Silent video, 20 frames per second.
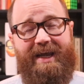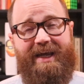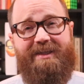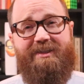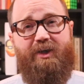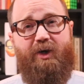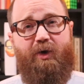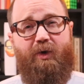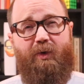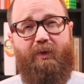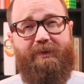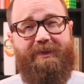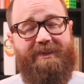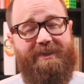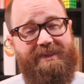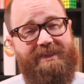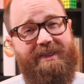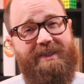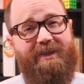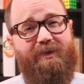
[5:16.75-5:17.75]
as a
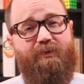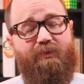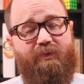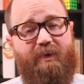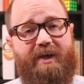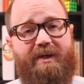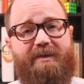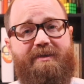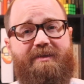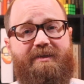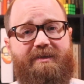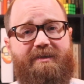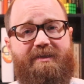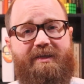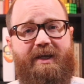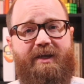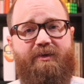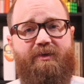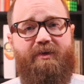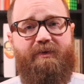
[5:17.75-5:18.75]
whole did raise the
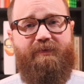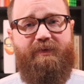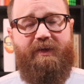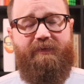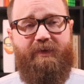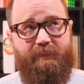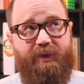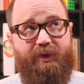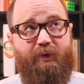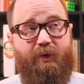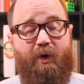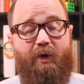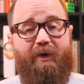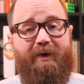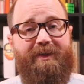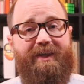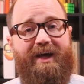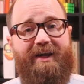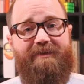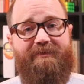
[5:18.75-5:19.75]
standard of living, but there are
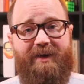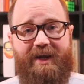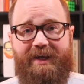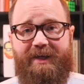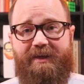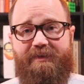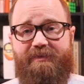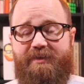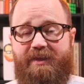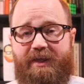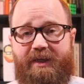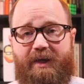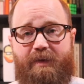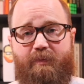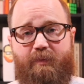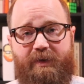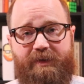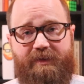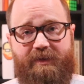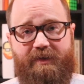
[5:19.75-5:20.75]
a lot of negatives that come
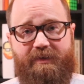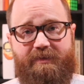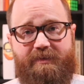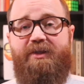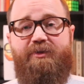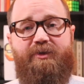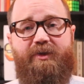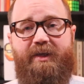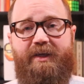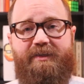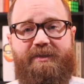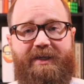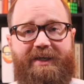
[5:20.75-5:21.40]
with this. These are things